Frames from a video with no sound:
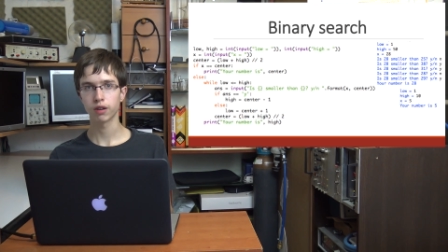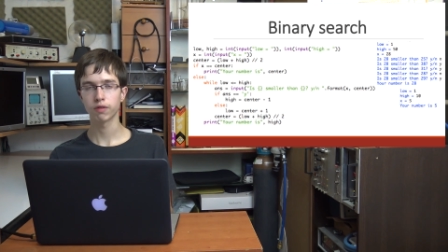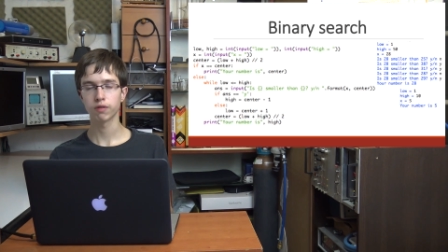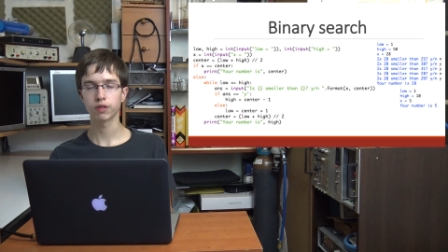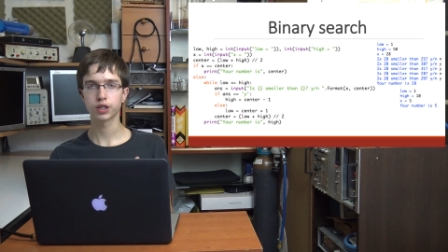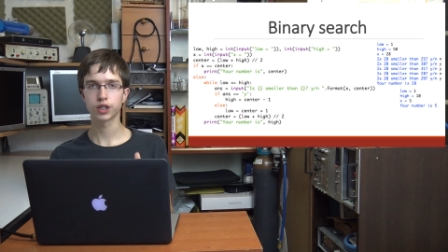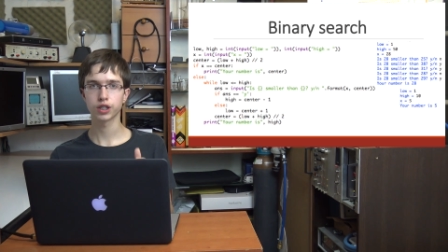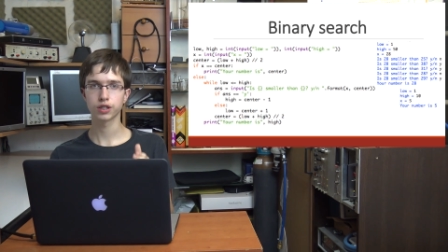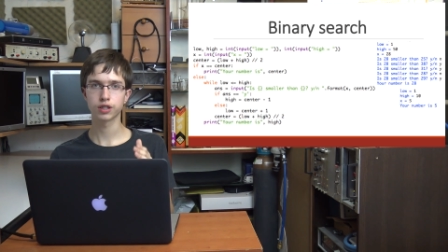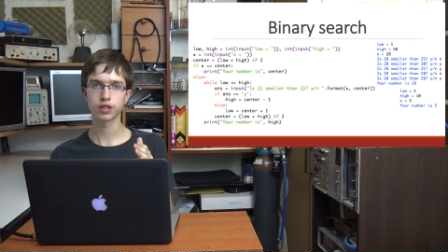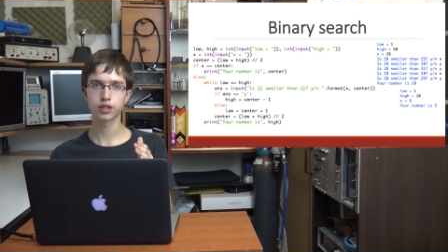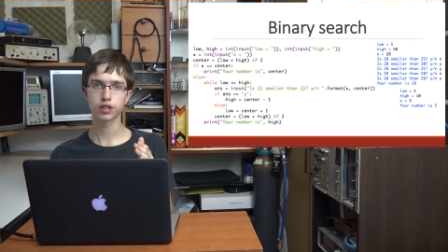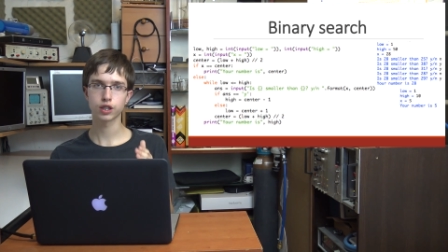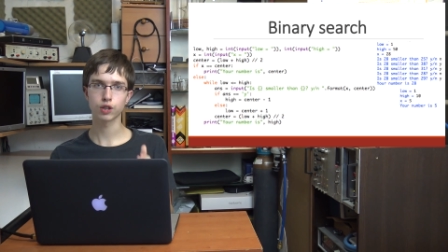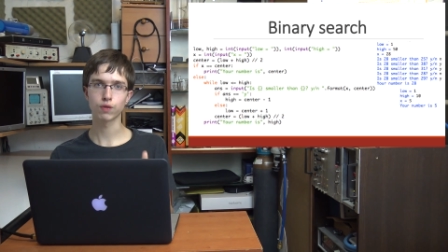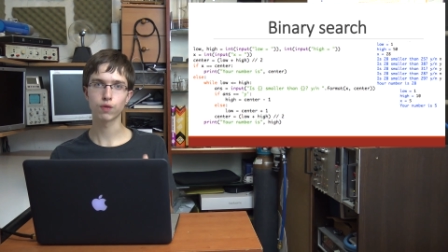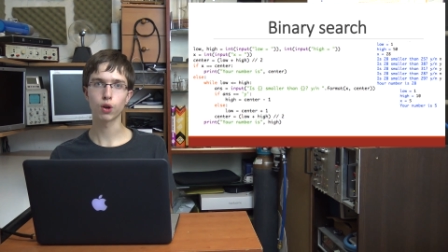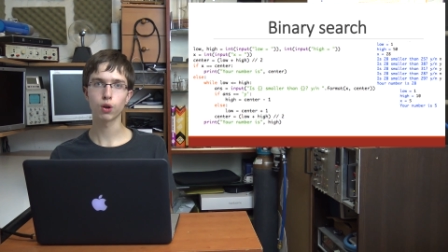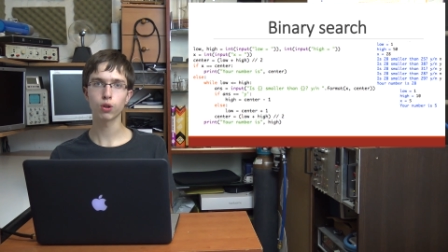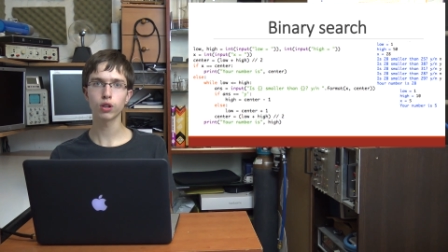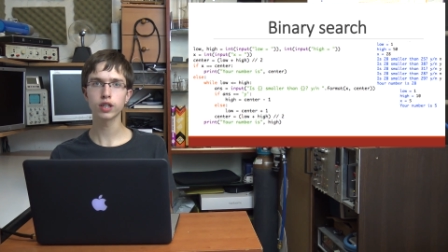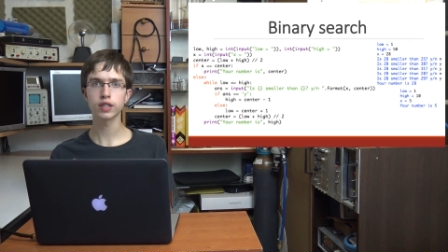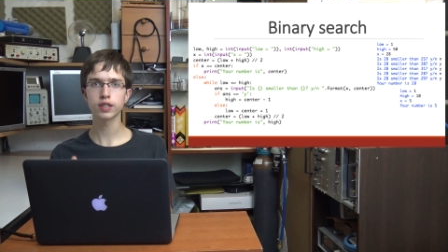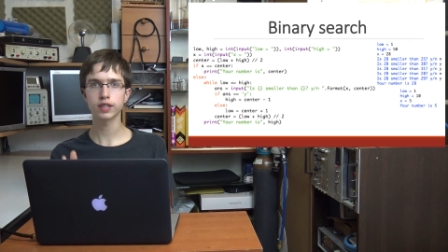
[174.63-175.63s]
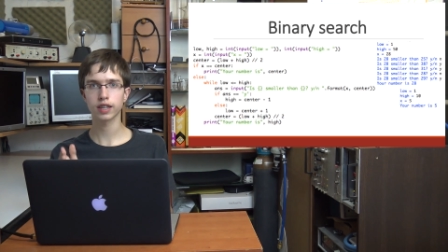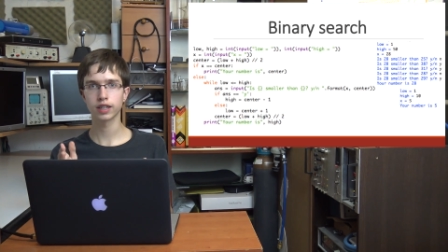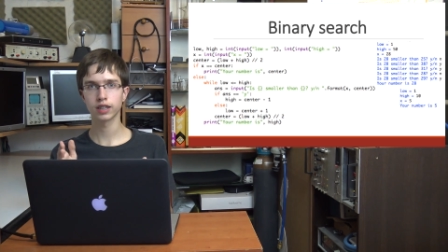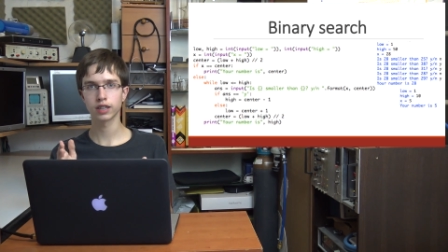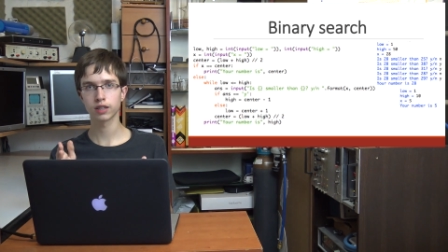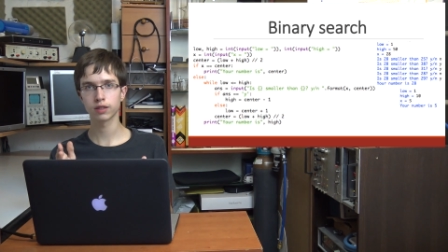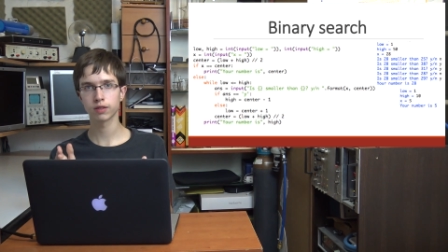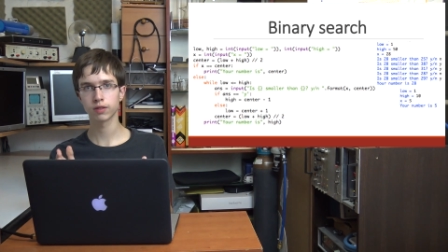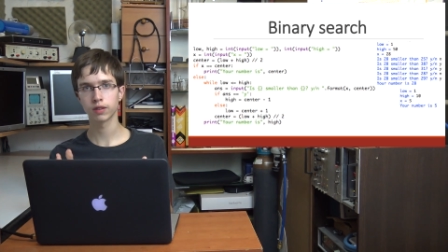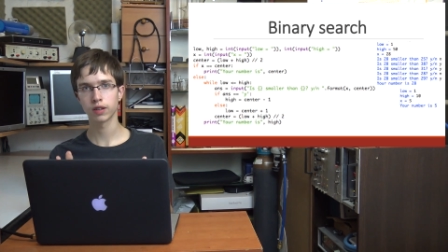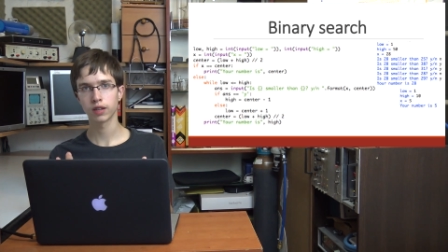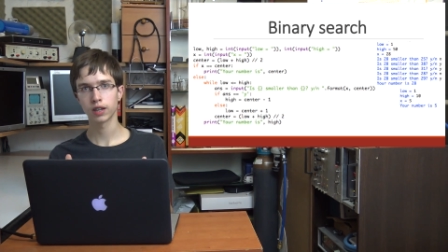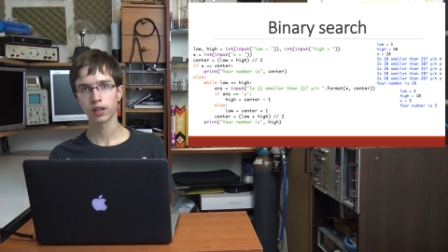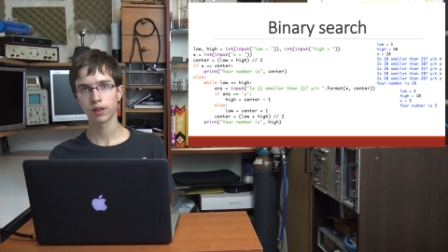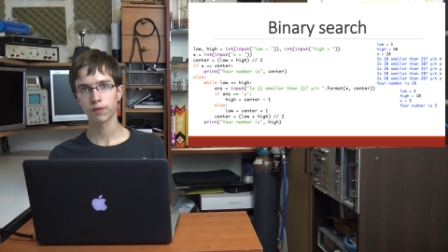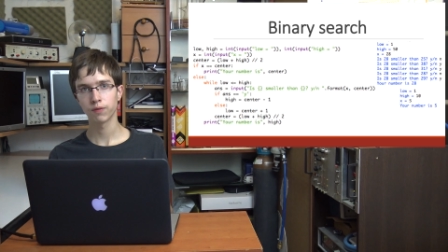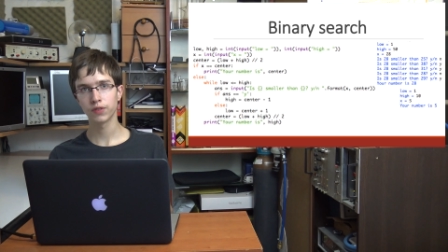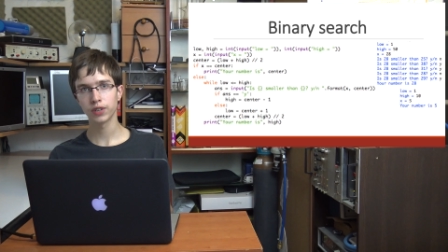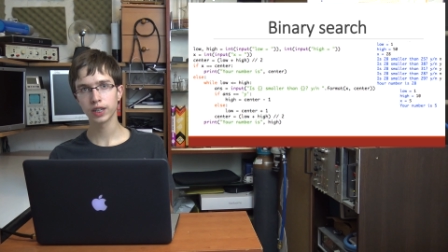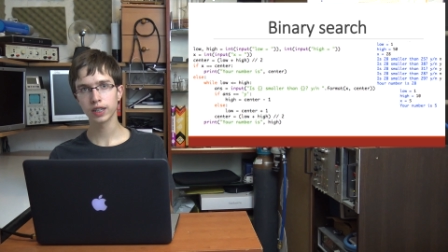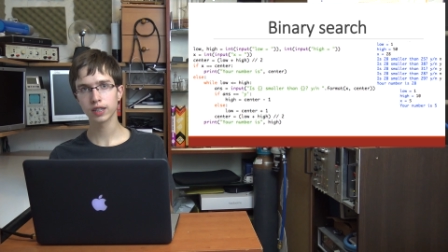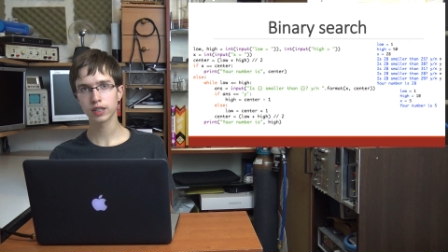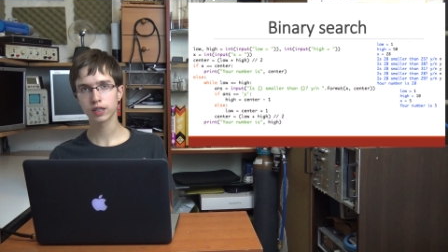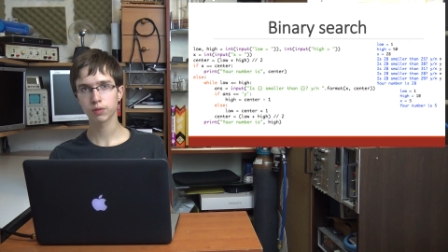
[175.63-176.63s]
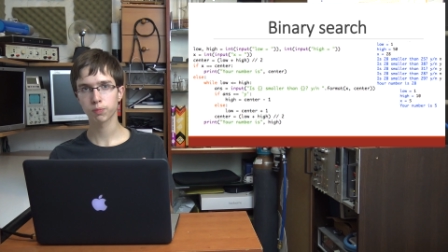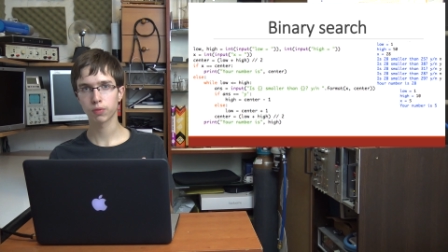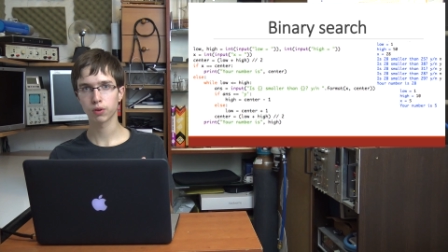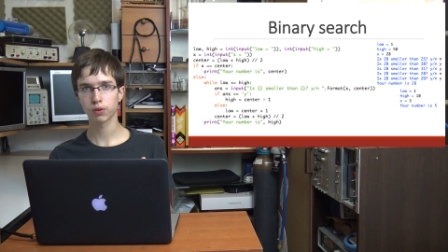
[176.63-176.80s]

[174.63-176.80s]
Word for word: which is the smallest and the biggest